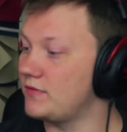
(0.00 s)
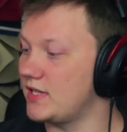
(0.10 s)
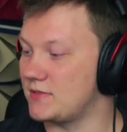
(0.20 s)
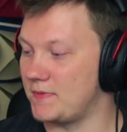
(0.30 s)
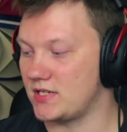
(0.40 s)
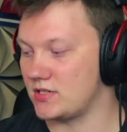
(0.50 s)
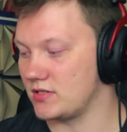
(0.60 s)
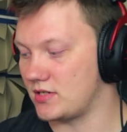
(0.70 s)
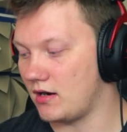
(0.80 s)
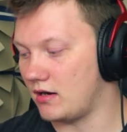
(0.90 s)
these
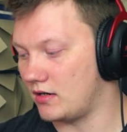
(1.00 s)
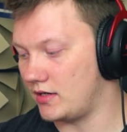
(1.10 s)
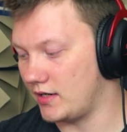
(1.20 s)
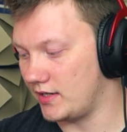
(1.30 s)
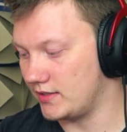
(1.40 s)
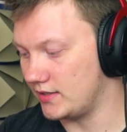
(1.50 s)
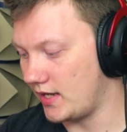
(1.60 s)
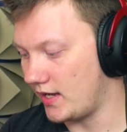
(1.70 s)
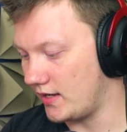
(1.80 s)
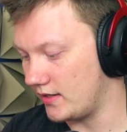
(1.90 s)
pictures are
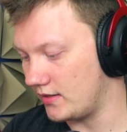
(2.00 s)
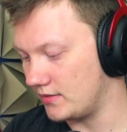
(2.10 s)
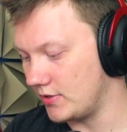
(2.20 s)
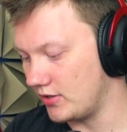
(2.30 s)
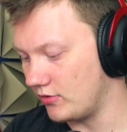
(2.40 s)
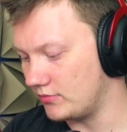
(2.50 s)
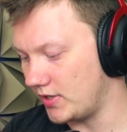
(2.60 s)
on